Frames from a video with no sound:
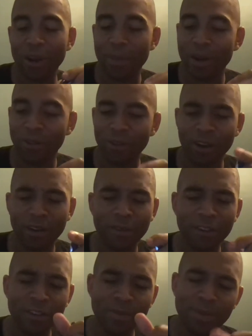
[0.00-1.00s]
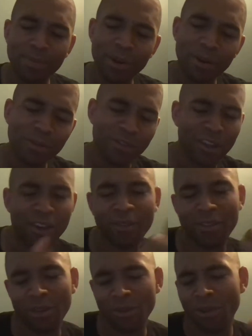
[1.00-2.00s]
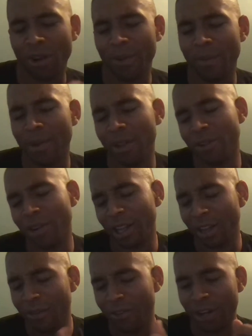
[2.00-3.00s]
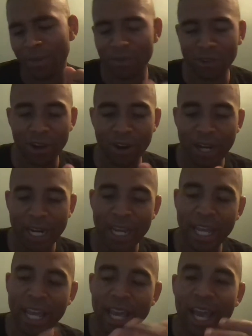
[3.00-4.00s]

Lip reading: I made a long Facebook post. I'm telling her how my mother, I love her, I'm sorry.